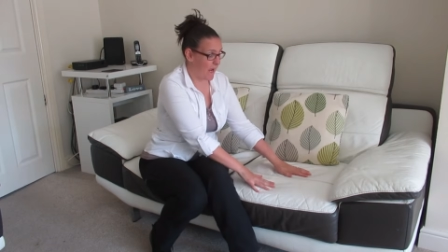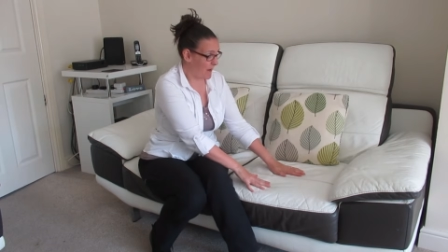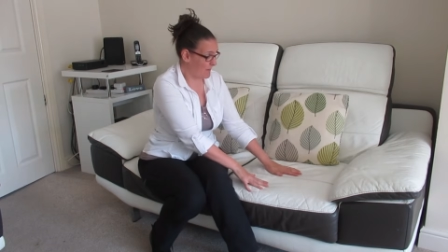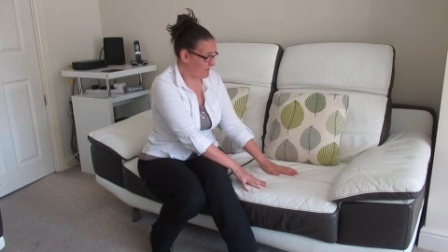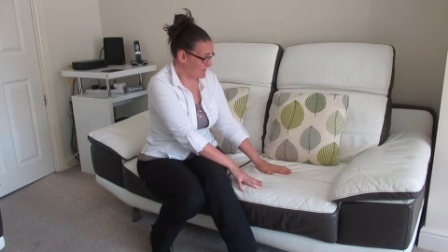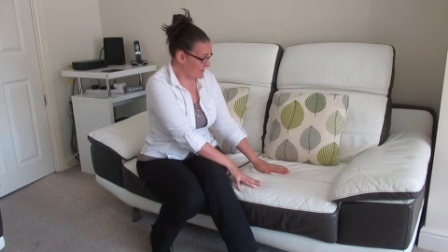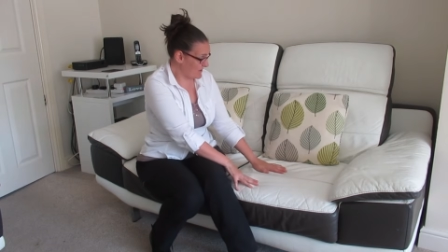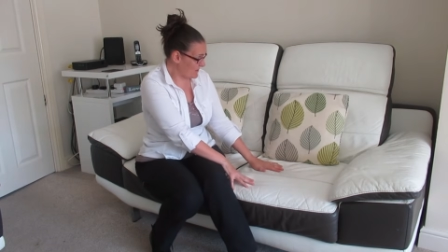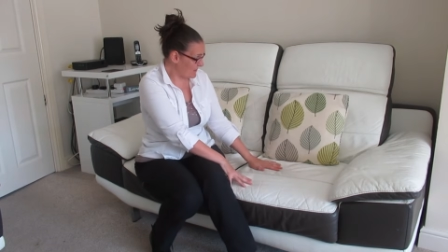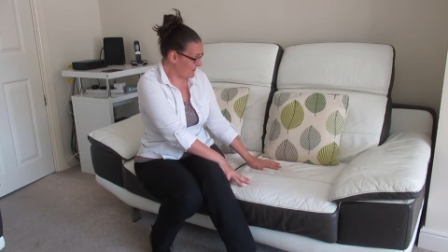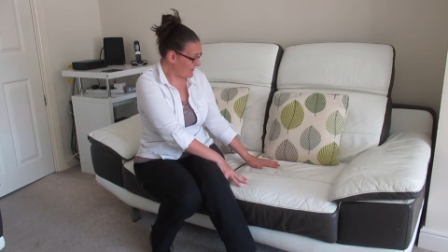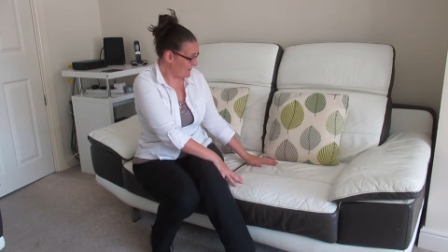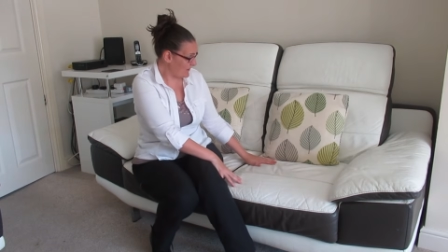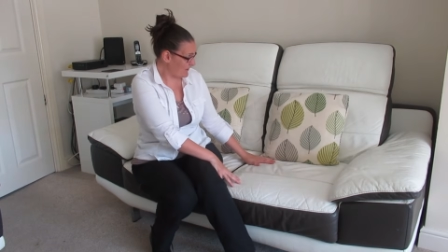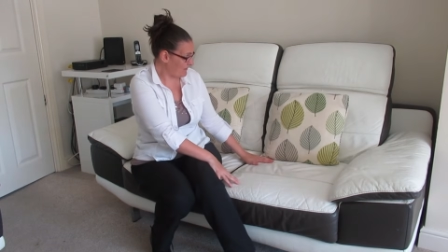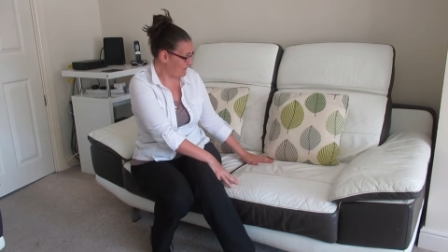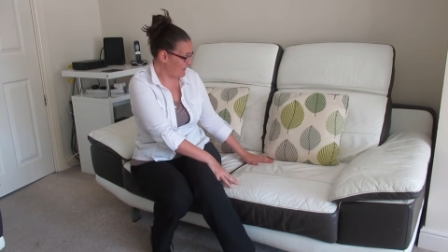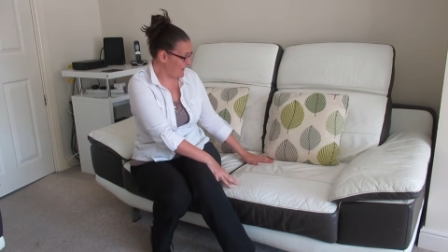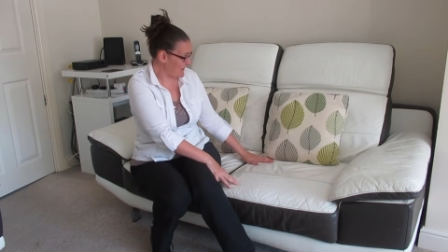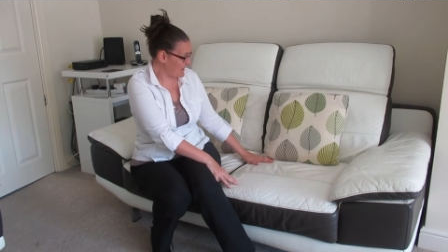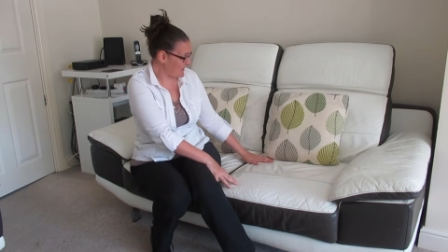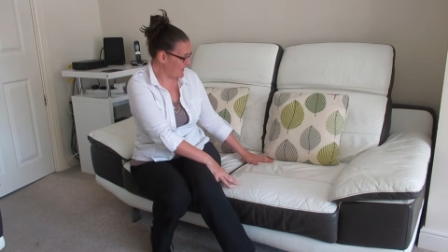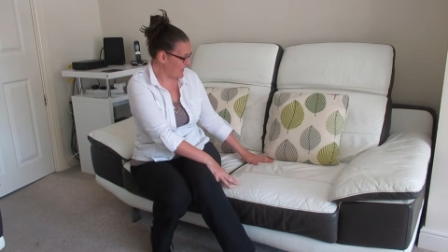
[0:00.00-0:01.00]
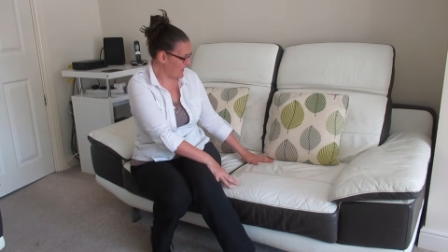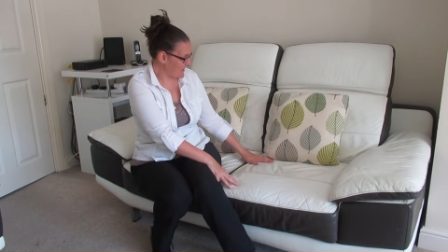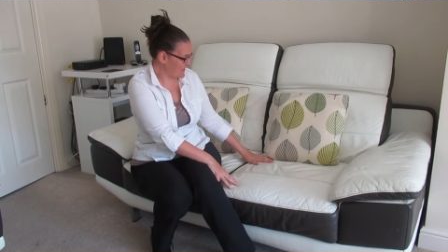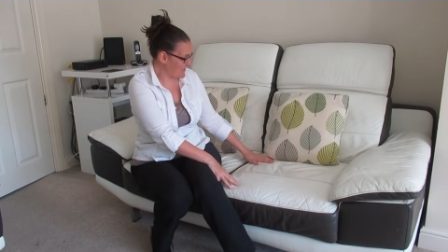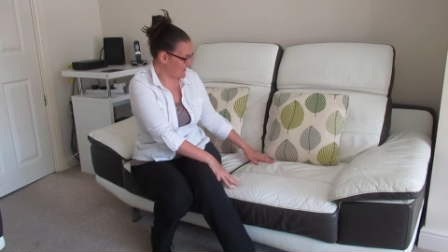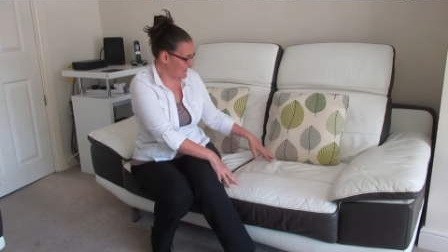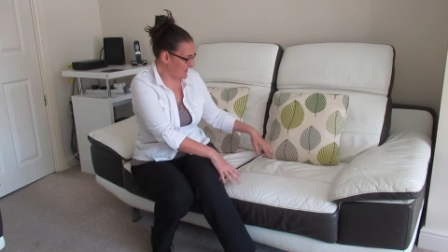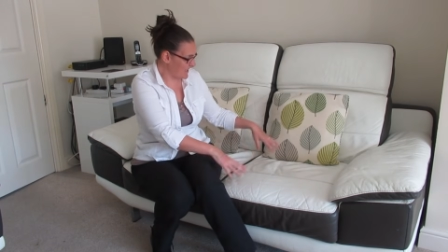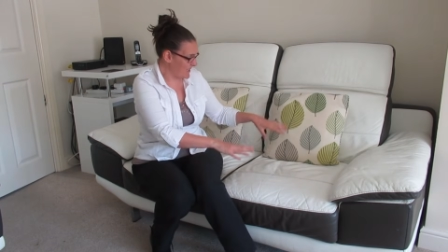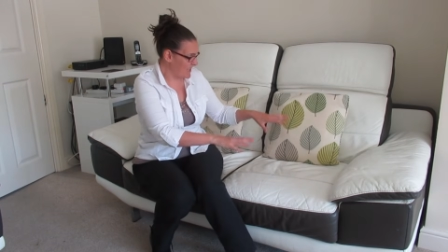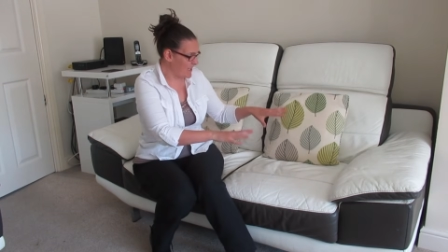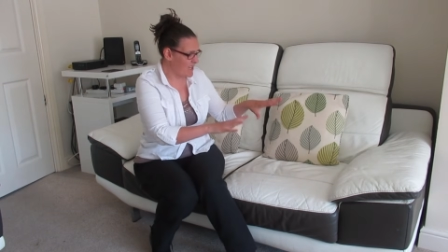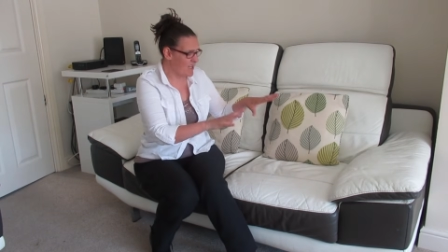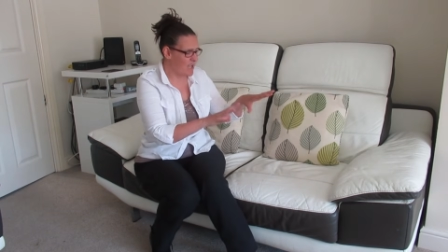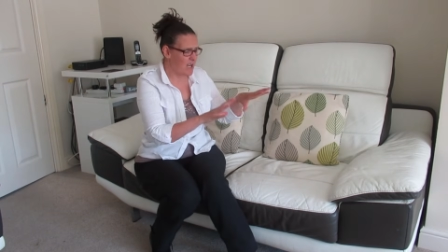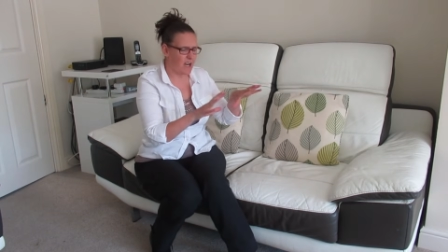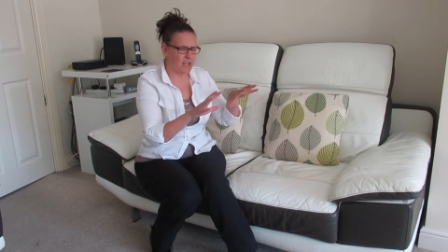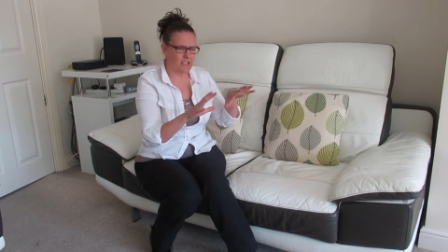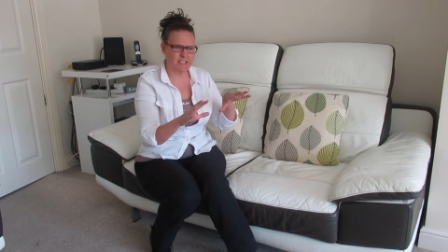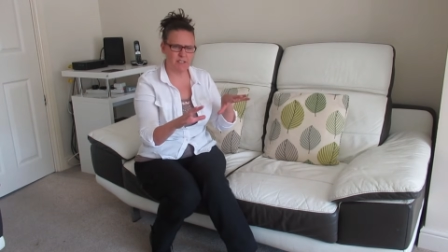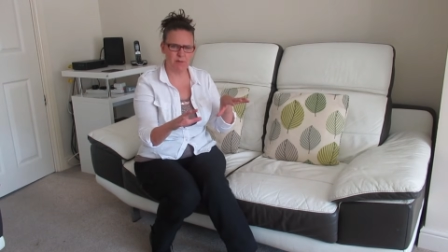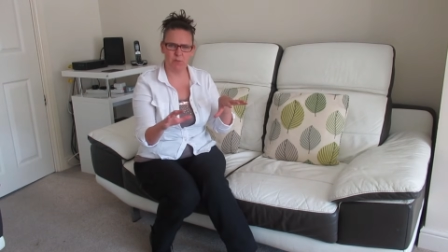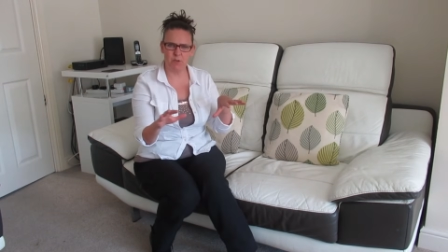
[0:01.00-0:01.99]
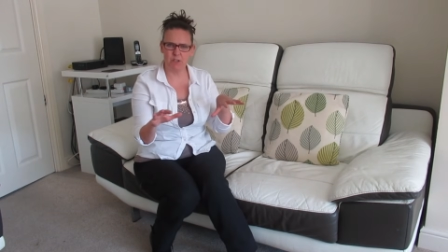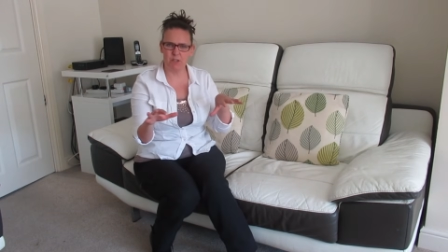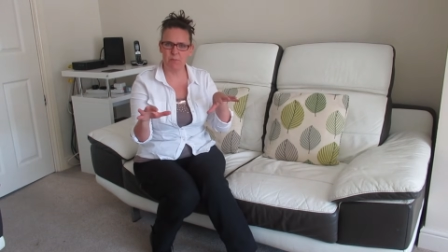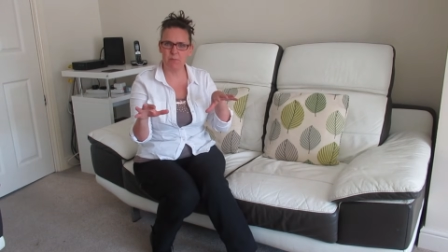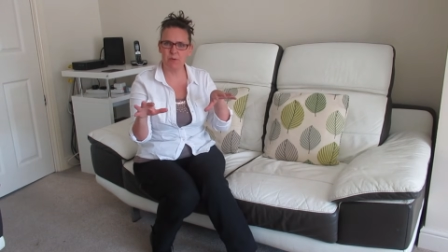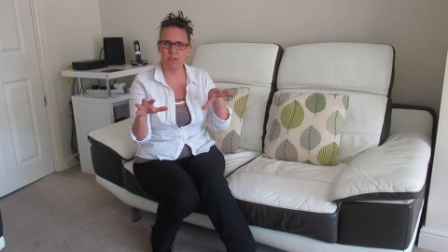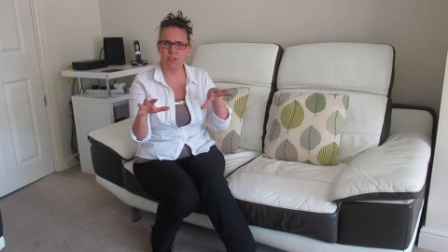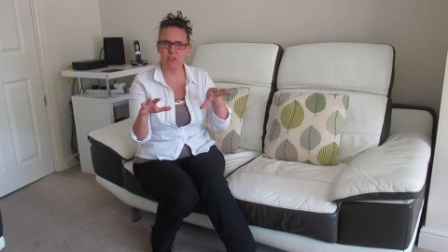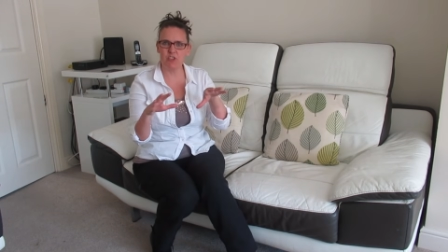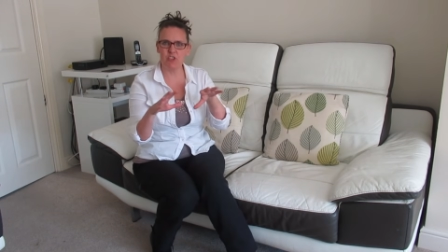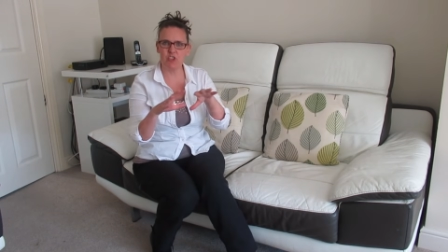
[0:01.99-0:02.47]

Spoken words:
absolutely fantastic. I didn't want to put